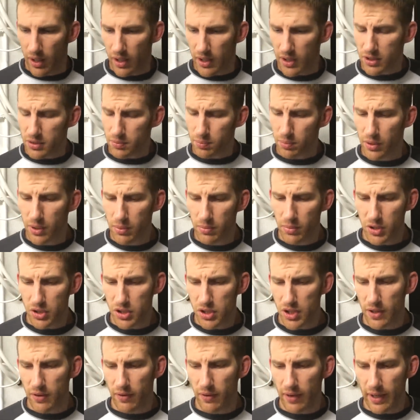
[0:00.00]
That's pretty
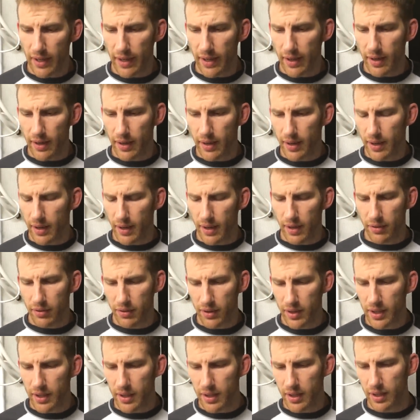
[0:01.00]
much it, really. I
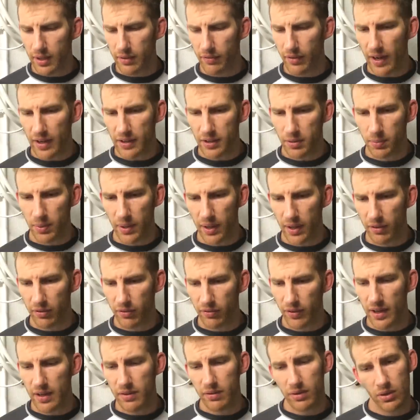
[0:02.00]
think if I had to pick a
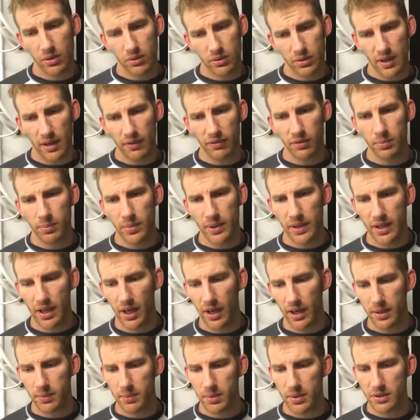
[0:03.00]
favourite, it would definitely be
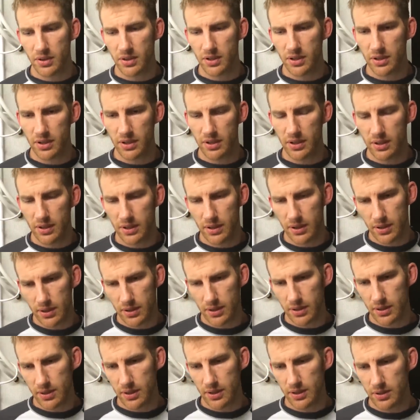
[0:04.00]
Gunny, because
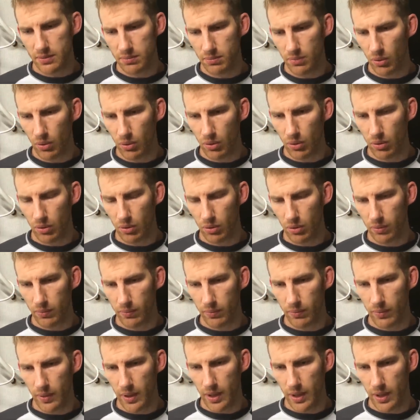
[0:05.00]
he's more